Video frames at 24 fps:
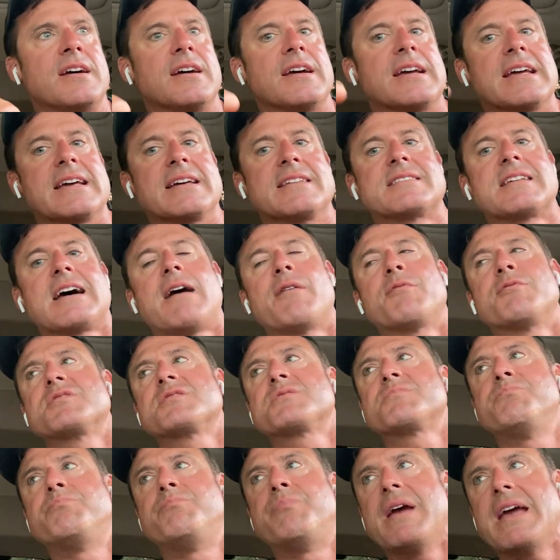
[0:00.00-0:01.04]
is I was
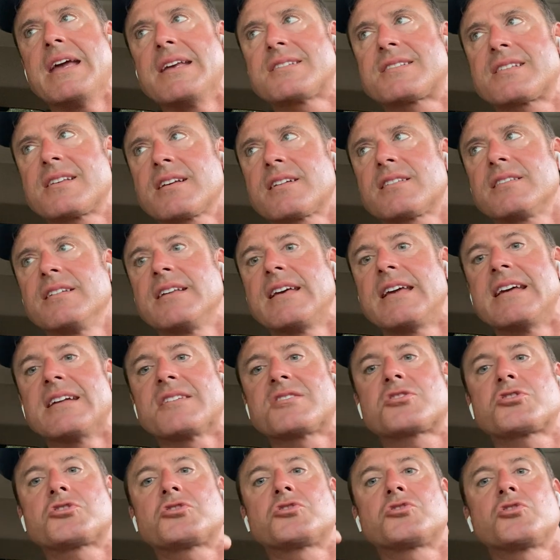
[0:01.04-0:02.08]
basically, it
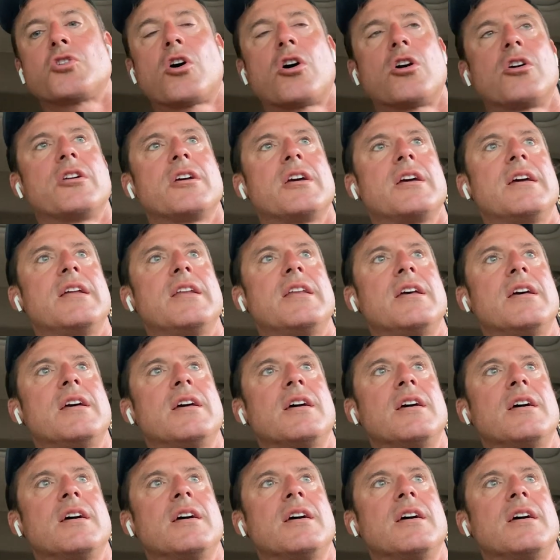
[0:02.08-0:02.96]
started